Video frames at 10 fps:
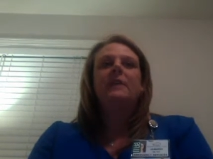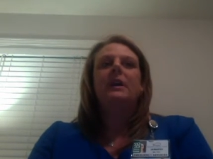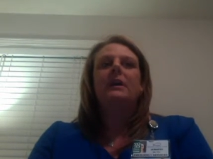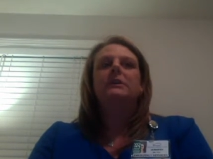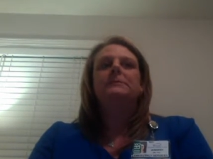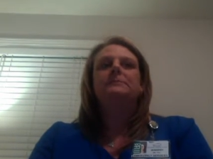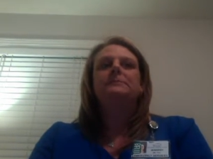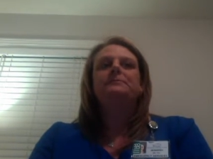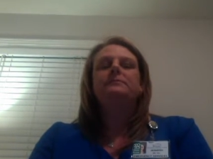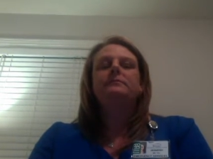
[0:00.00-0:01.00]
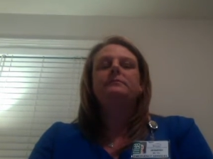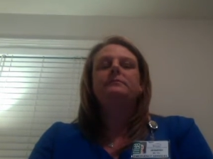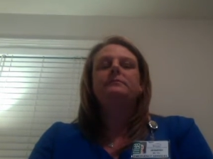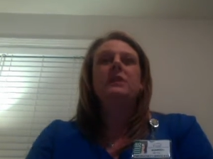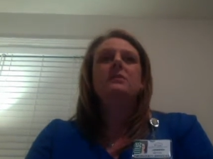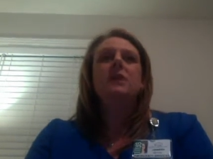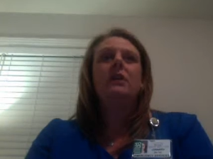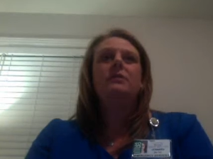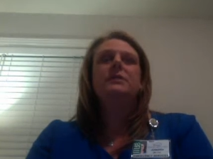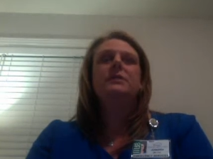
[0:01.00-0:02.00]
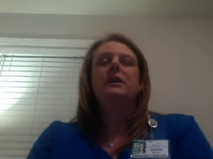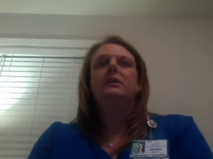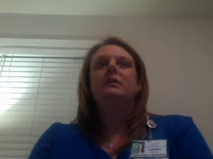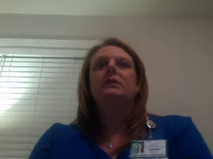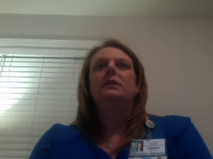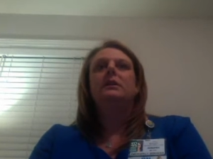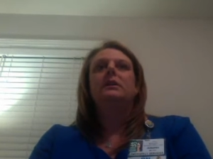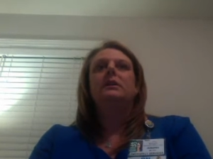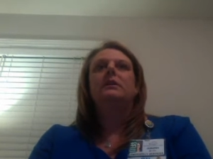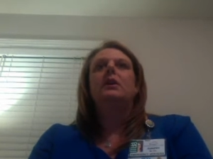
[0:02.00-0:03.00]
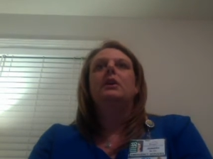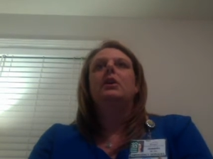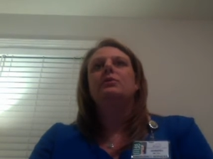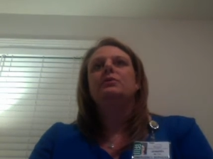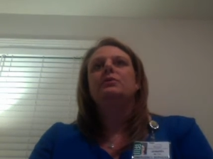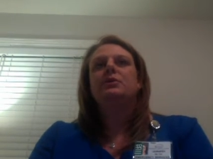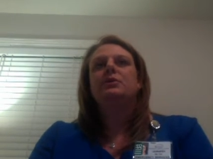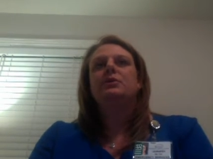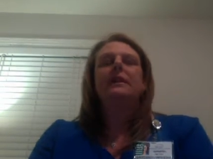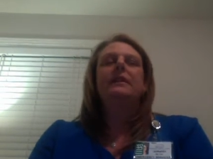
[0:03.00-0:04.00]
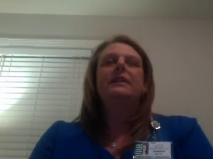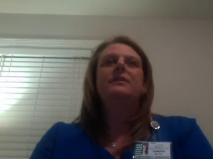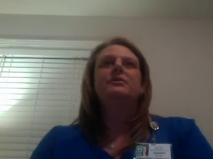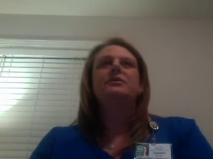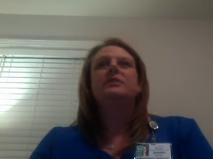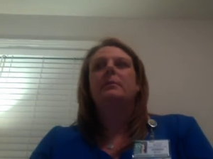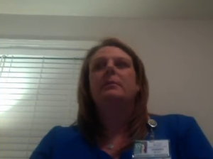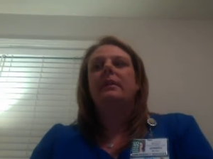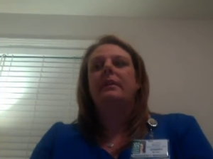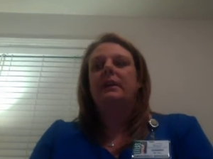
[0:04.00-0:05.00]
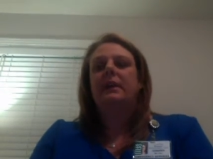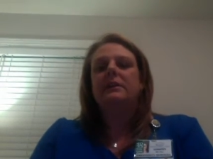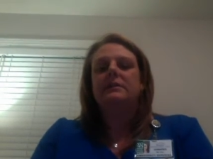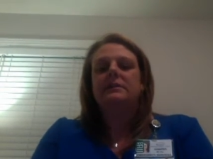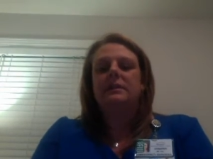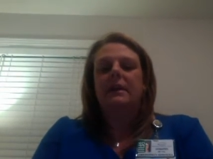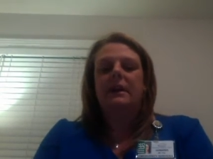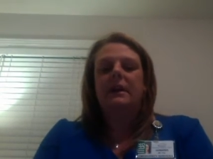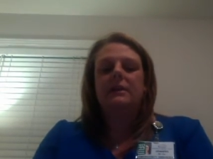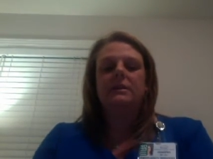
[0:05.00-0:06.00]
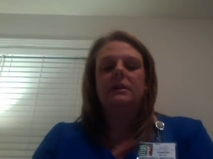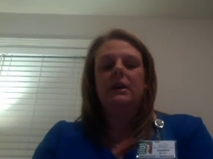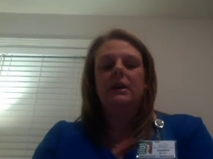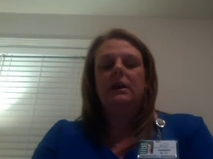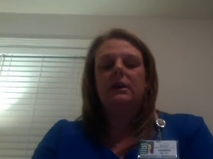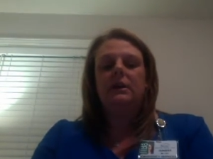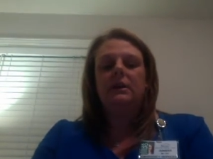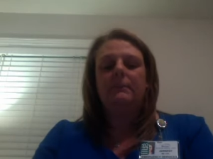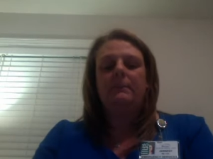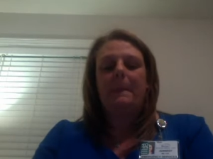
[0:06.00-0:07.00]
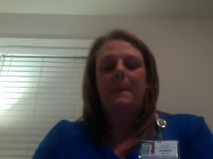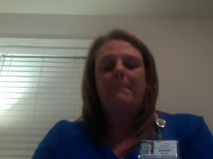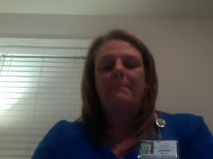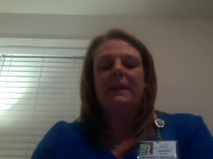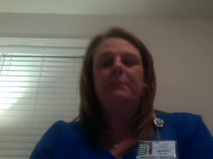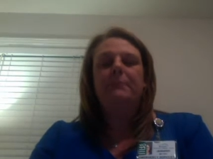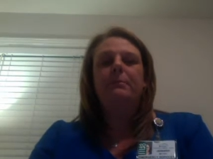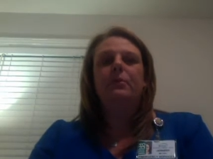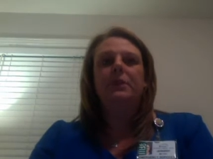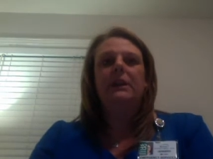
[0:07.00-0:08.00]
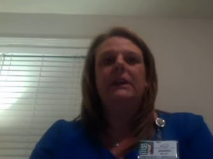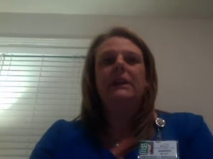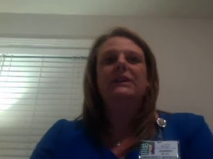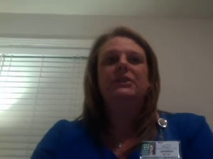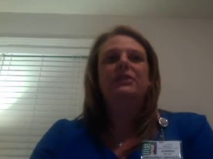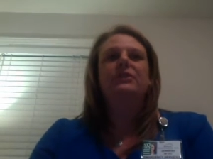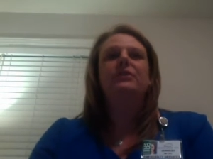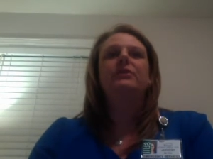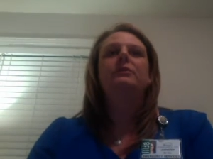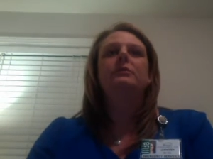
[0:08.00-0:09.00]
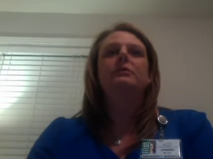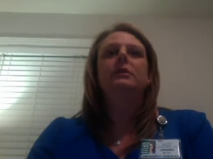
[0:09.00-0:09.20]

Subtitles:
um, nausea, a cold sweat. These are some of the things that um, people need to